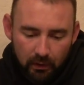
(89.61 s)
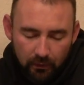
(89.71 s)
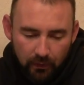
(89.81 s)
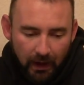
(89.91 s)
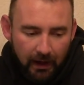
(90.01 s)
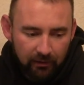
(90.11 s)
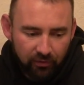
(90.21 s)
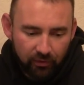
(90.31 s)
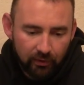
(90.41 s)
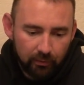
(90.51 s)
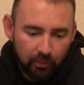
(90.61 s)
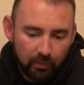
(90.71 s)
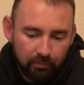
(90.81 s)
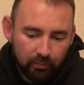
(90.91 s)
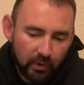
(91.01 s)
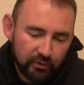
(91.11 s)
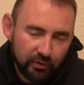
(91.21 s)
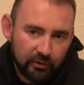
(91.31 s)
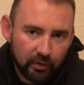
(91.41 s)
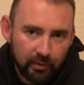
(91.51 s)
the height's the most
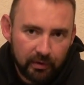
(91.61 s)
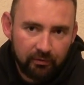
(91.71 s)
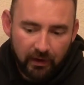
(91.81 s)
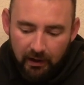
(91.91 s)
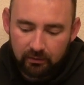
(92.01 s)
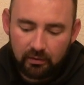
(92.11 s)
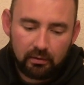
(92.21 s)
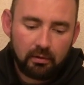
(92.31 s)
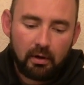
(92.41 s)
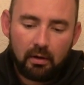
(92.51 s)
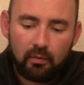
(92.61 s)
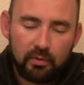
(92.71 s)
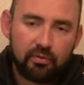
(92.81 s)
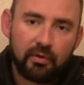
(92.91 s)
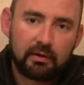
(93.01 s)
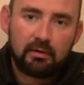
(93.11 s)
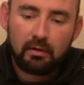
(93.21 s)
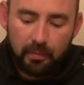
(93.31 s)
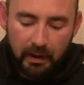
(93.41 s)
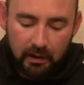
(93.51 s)
determining factor when selecting
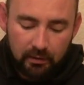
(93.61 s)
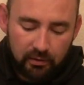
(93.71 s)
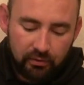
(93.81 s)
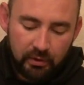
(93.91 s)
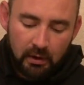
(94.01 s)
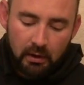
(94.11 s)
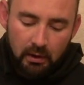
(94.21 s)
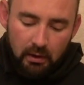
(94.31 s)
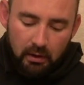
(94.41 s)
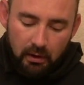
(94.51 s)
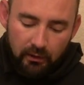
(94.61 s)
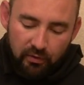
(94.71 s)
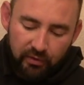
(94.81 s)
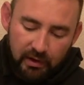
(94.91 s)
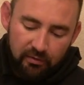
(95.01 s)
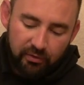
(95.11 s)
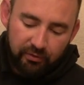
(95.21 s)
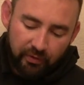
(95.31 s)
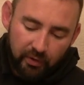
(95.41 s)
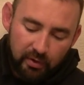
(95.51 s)
your batteries. This
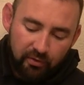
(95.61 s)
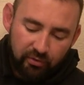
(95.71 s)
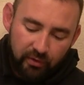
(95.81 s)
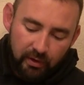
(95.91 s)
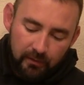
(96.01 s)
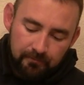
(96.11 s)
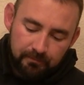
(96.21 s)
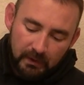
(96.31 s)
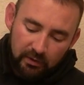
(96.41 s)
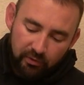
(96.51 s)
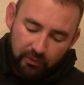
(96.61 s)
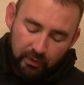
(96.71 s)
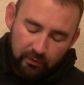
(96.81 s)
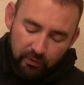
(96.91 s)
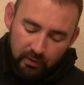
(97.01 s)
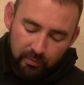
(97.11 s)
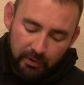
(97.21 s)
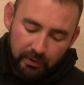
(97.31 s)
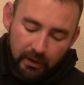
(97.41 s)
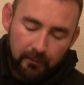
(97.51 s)
Kinesis 30C, it's a 3200
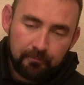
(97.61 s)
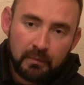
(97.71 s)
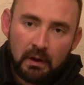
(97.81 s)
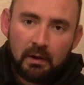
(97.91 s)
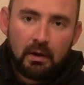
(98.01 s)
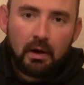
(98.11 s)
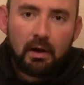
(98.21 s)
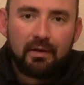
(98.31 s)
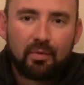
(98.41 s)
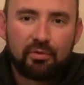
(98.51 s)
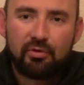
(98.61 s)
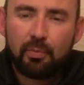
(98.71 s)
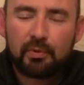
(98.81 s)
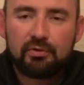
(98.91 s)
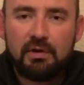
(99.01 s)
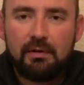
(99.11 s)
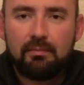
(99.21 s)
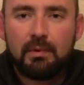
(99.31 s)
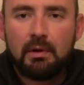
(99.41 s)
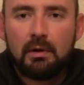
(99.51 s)
milliamp. They were super
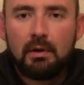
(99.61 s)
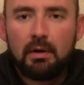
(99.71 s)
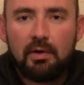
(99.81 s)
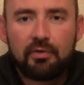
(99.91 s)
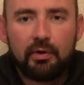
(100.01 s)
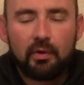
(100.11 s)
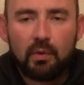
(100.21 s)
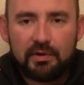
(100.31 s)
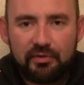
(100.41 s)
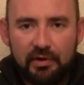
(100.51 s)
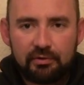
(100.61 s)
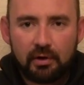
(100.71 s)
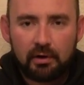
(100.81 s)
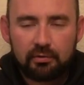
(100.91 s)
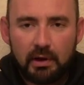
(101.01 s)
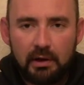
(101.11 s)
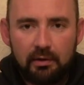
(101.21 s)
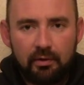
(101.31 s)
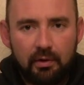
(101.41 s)
cheap. It's only a 1C charge rate,